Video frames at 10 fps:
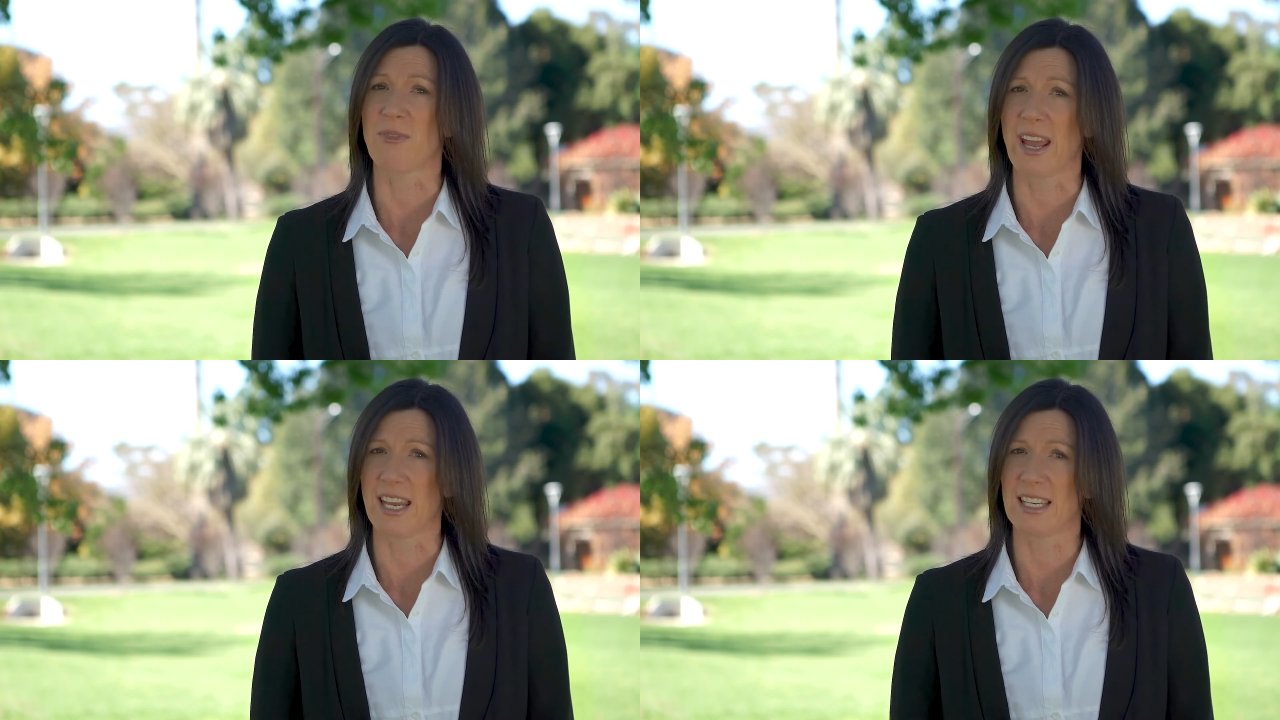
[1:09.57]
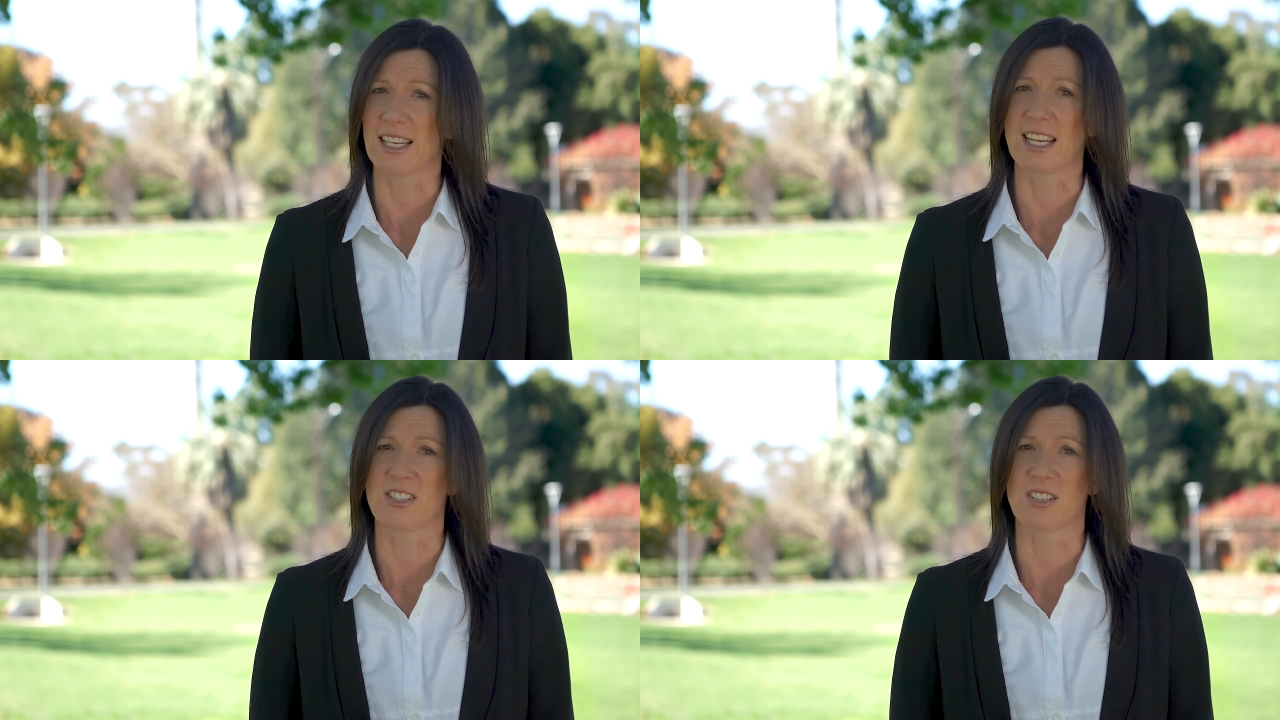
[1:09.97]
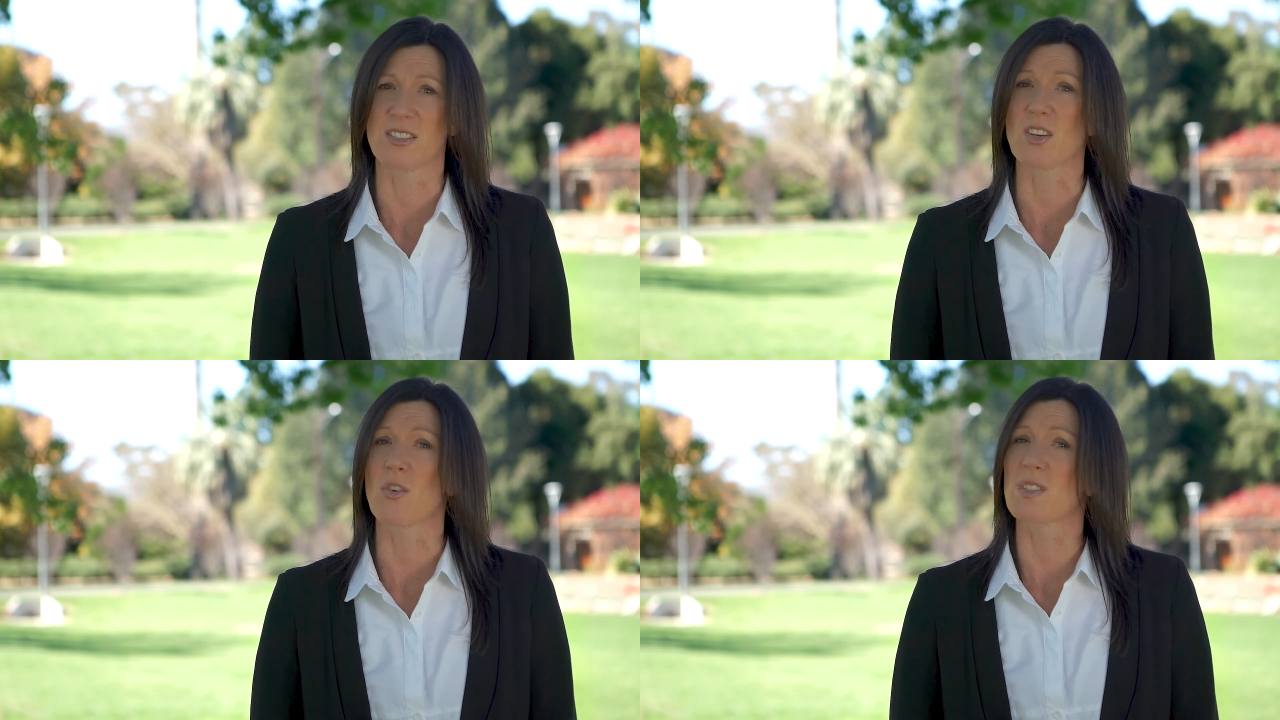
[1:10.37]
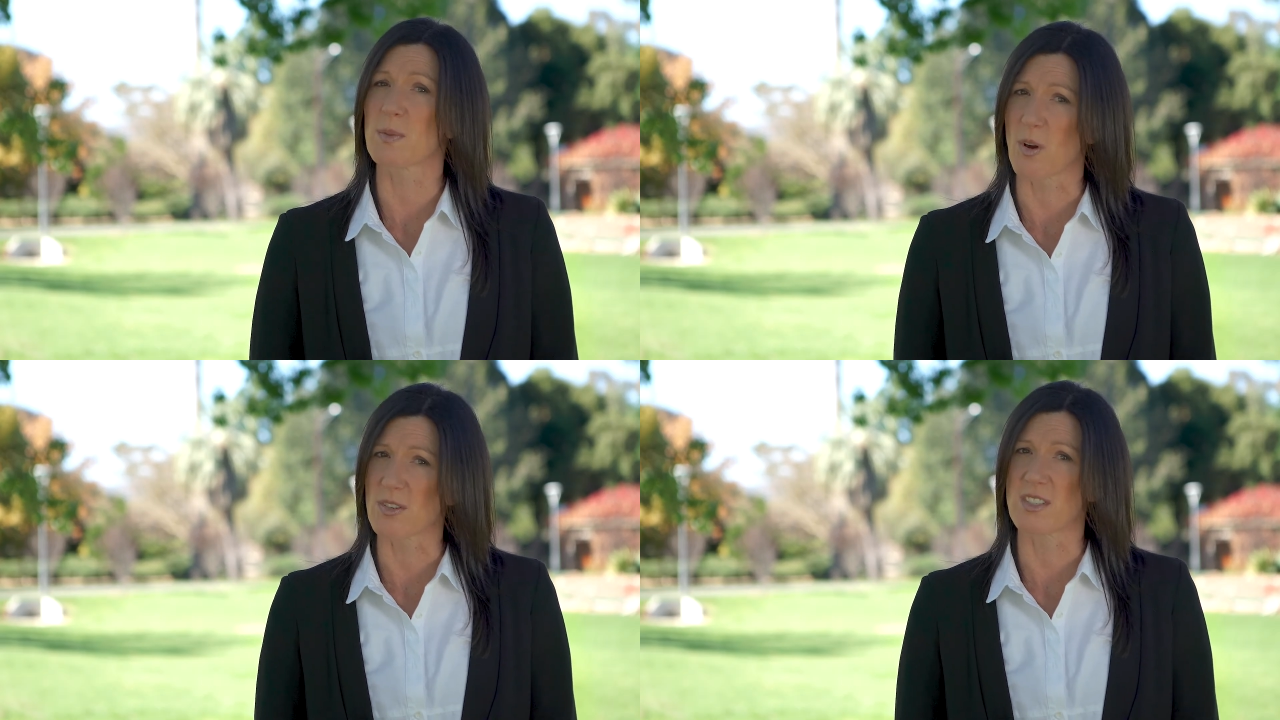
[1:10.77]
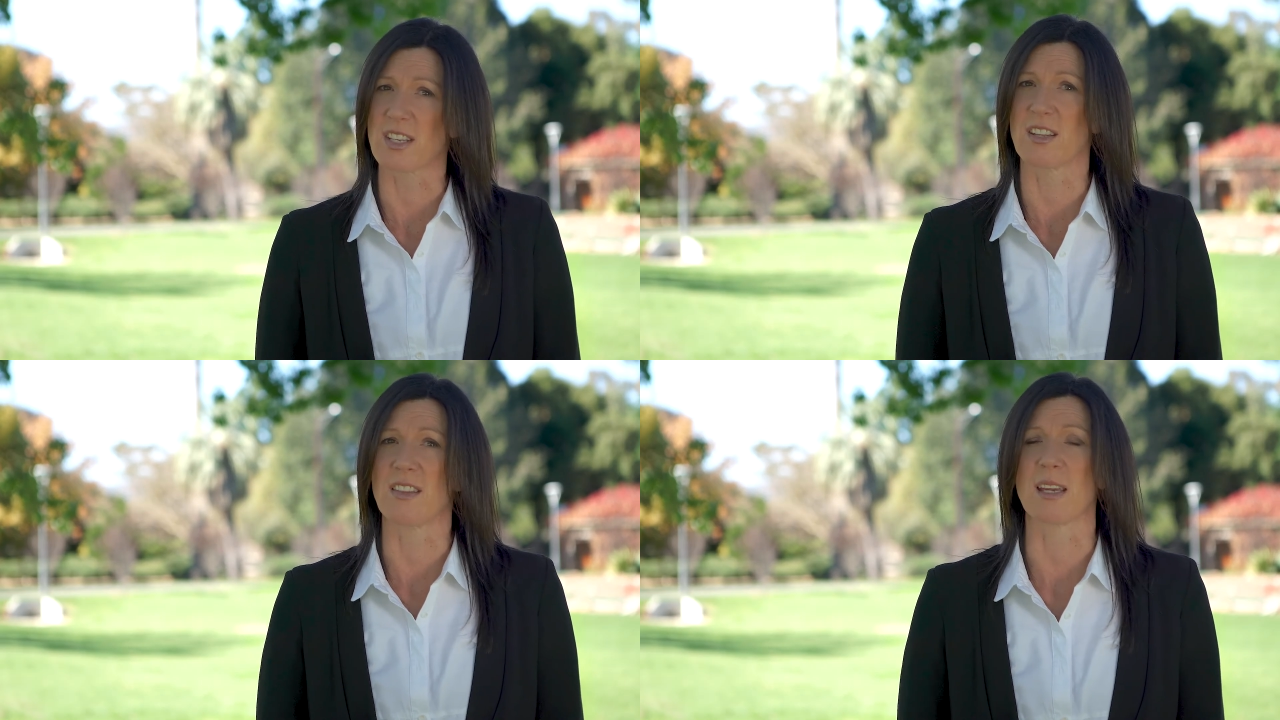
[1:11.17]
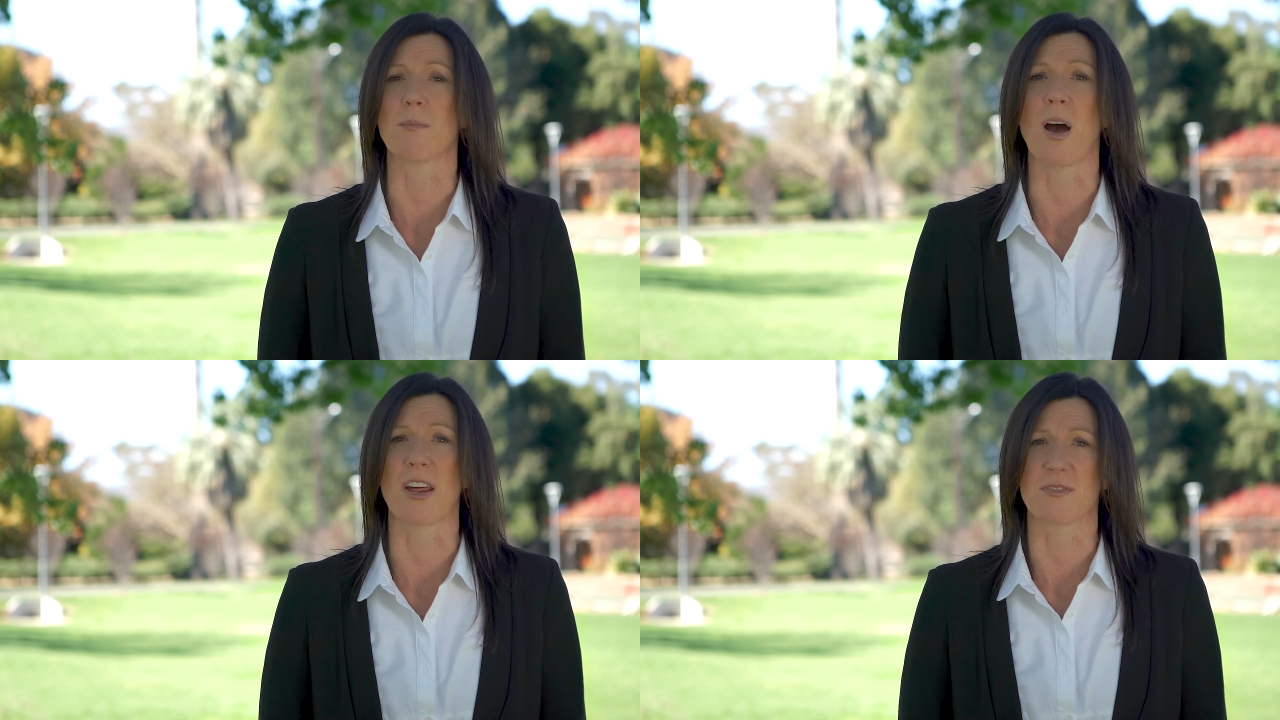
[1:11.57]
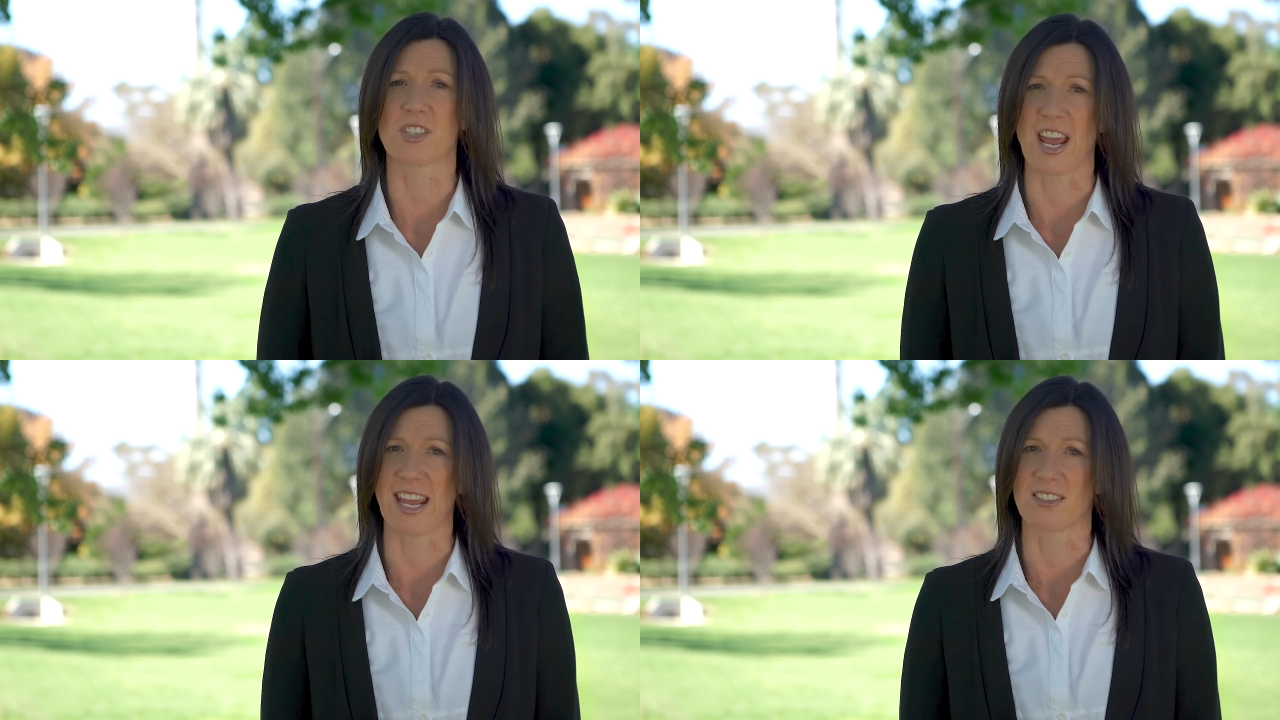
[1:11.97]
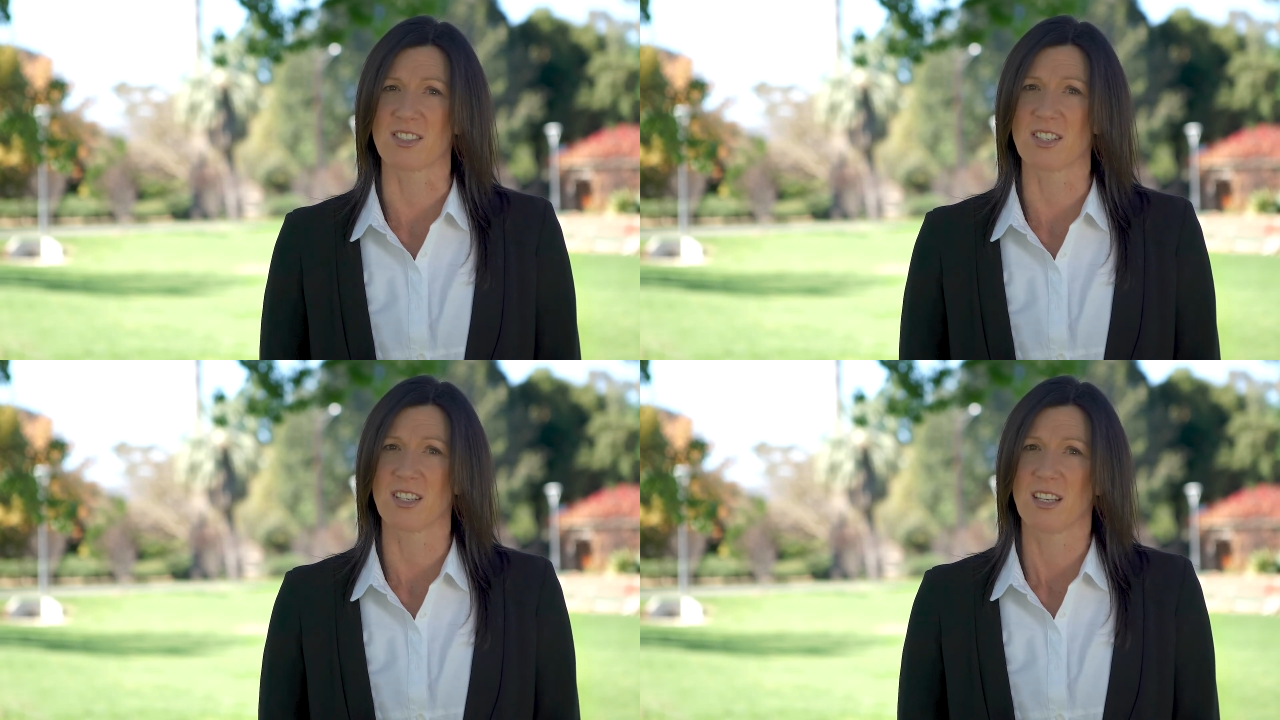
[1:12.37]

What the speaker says: for any lesions or spots that you think might have changed.